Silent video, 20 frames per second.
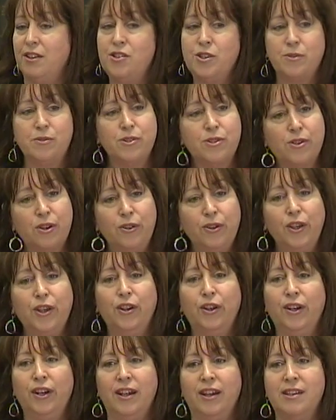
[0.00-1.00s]
She was so
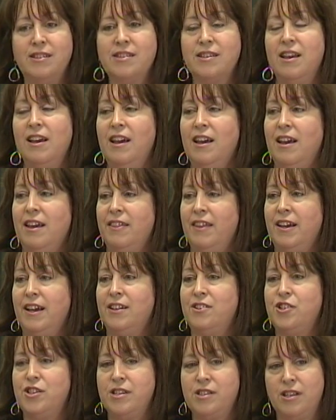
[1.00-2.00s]
curious
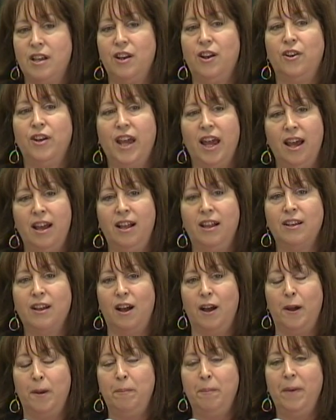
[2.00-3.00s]
that she said, okay, I'll
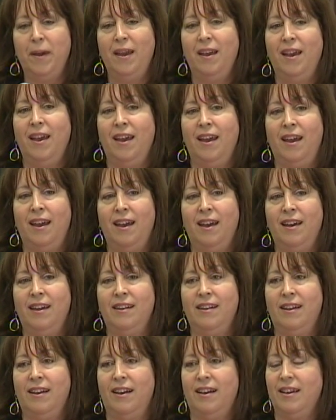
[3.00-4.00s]
come.
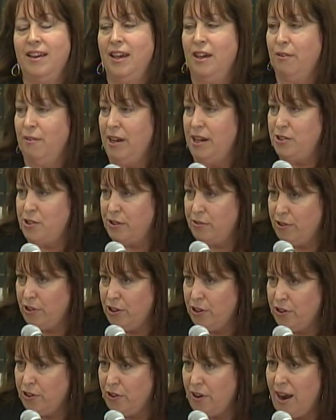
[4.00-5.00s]
And he arranged for
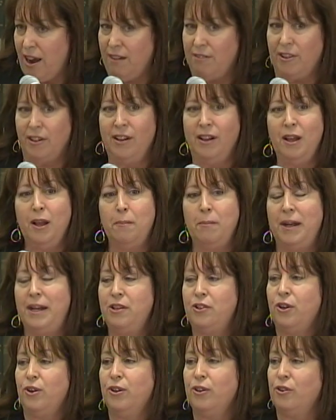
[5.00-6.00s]
her travel, but
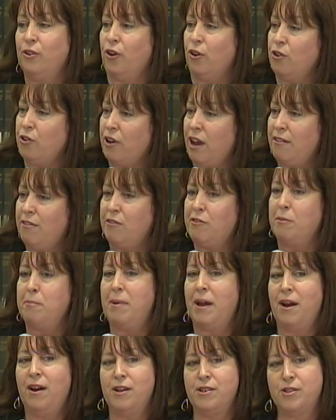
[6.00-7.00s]
he told her, don't travel from
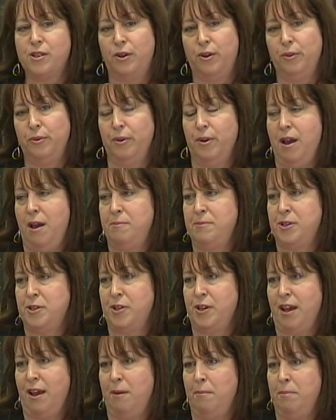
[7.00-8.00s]
Paris, go through
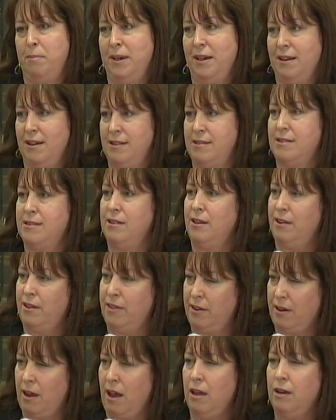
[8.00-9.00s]
Amsterdam, because,
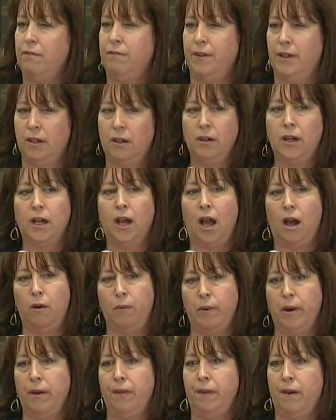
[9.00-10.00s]
they're kind of figuring out
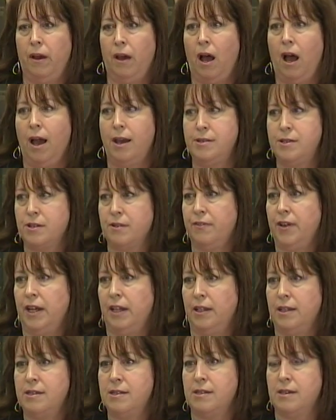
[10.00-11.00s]
where the high
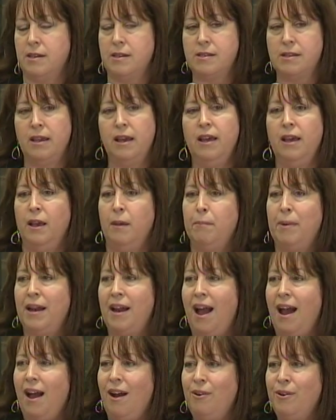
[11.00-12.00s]
surveillance is. But
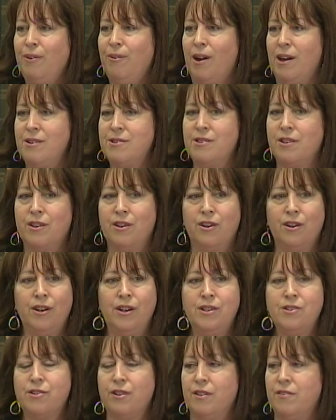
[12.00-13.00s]
how do our
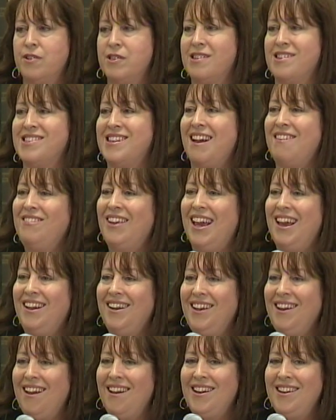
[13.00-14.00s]
security services have
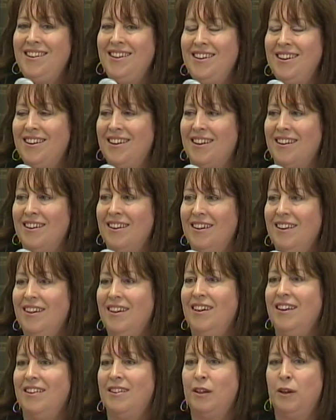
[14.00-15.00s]
any idea
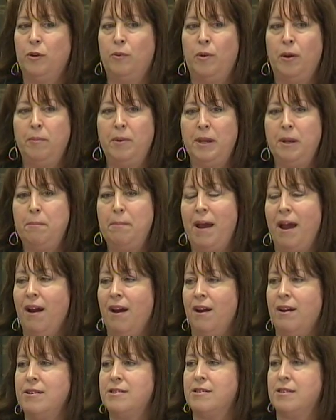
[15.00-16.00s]
that a woman in
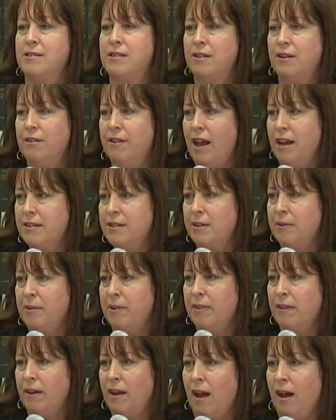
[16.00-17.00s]
Paris is interacting
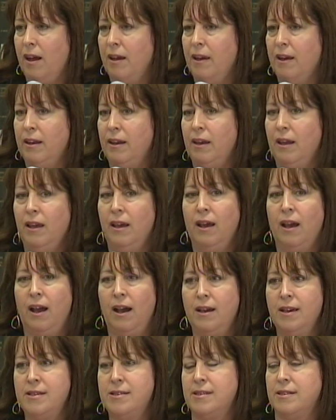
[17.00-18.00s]
with a guy in
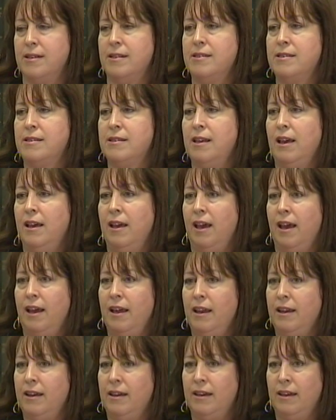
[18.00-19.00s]
ISIS
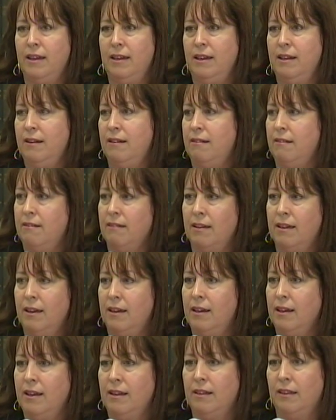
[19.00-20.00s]
and,
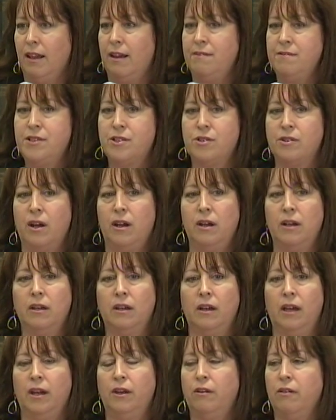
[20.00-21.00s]
getting
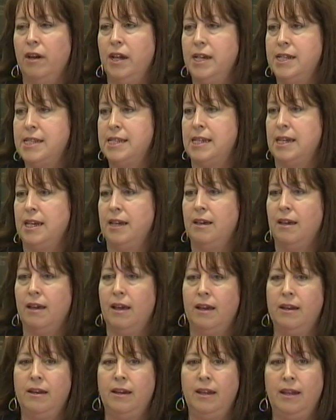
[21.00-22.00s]
love-struck and crazy
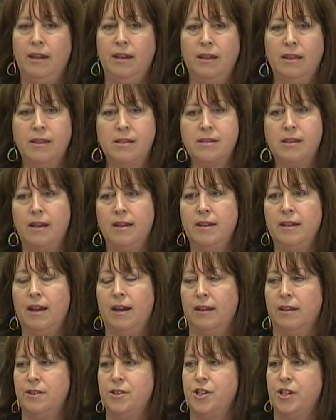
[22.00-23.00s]
and eating this
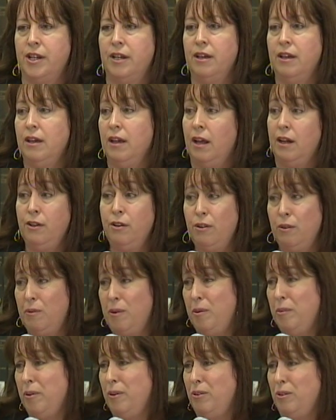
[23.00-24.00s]
ideology? And you know
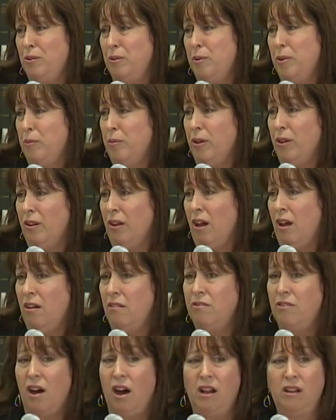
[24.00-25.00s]
what we'll do when we're in
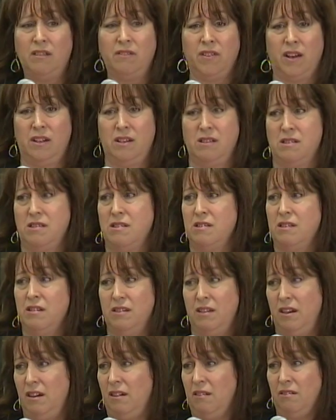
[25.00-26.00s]
love? All of us,
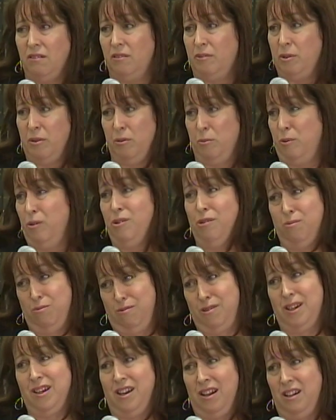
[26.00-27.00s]

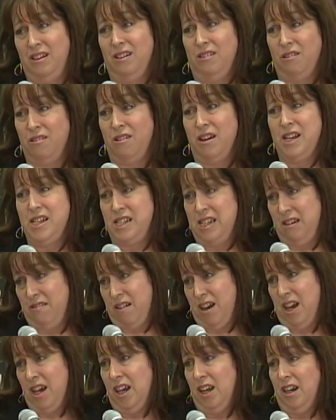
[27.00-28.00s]
we get a little crazy,
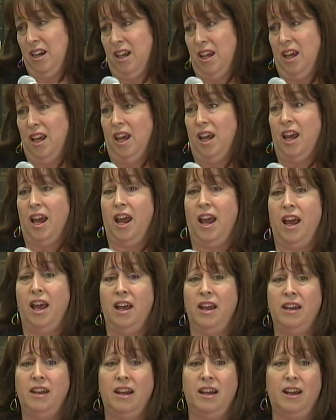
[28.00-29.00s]
right?
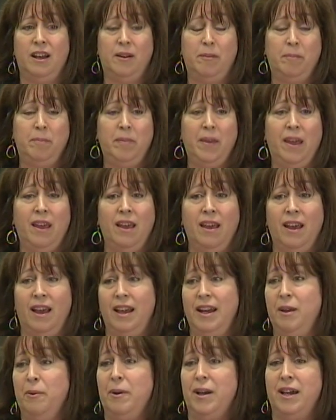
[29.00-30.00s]
And
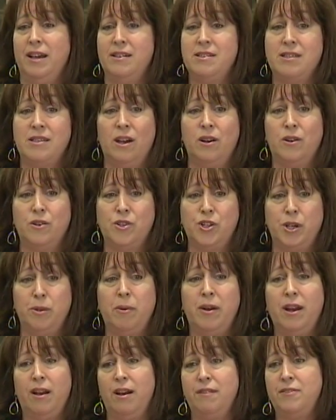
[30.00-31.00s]
anyway, so she
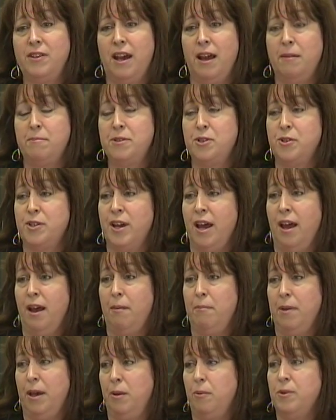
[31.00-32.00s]
went off to
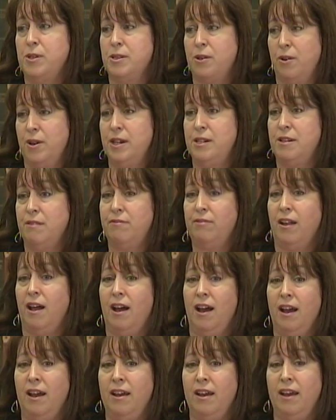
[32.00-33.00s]
Amsterdam and was going to
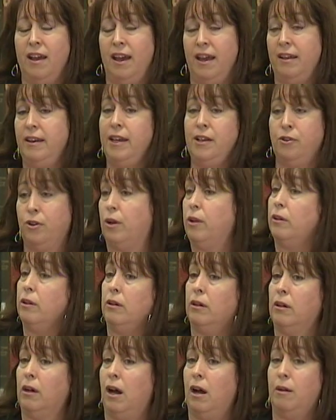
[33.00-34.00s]
fly, and he told
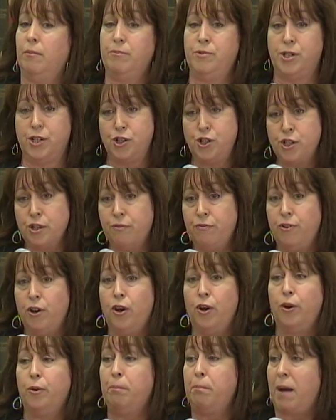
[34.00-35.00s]
her, ditch your
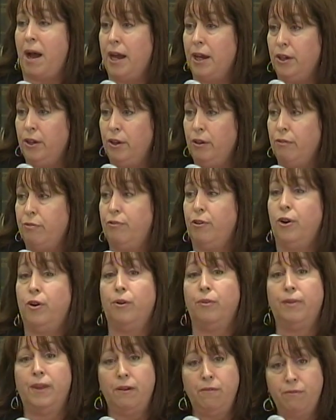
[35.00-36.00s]
phone, buy a new
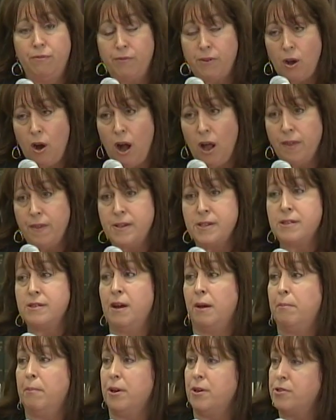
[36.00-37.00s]
phone, then call this
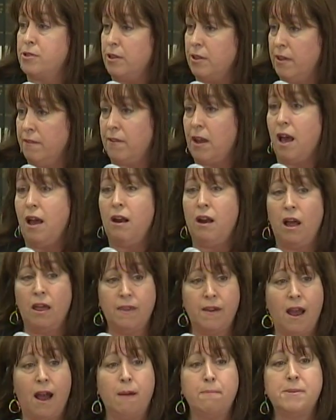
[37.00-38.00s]
number. So they've got all
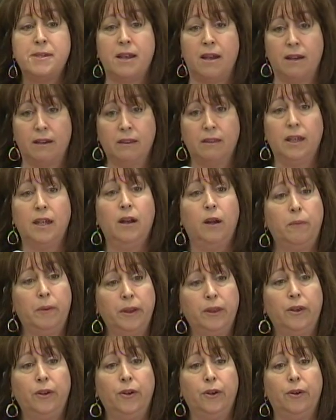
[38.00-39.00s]
the OPSEC. They know
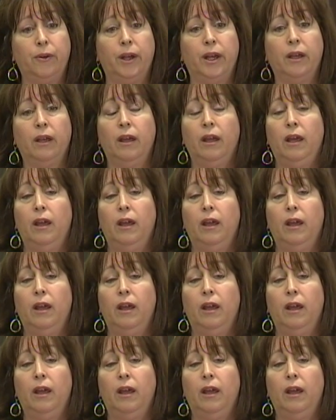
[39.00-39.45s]
what they're doing.